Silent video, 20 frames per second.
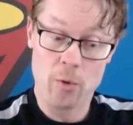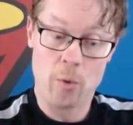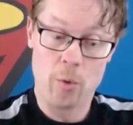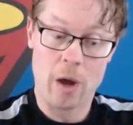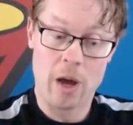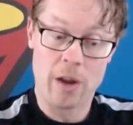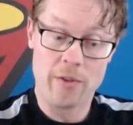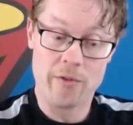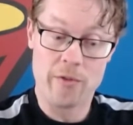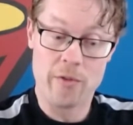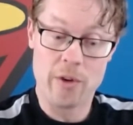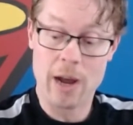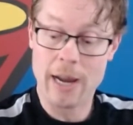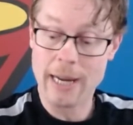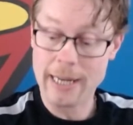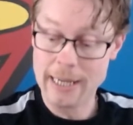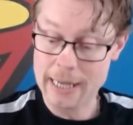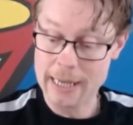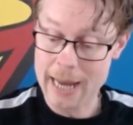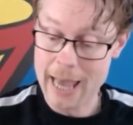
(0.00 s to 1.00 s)
And right
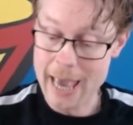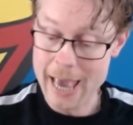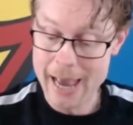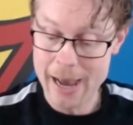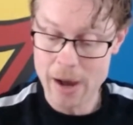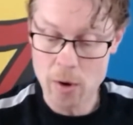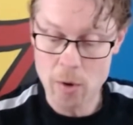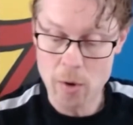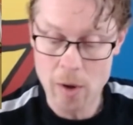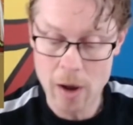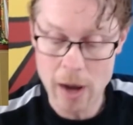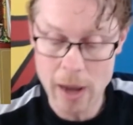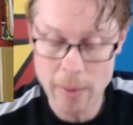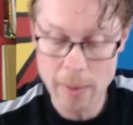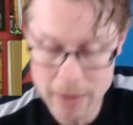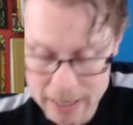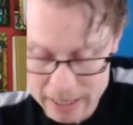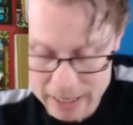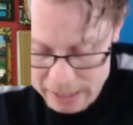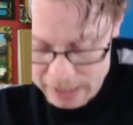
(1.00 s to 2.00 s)
now, I
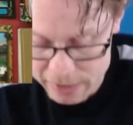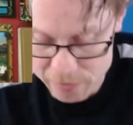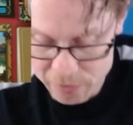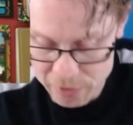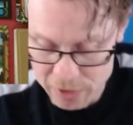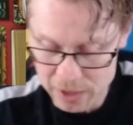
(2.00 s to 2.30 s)
believe that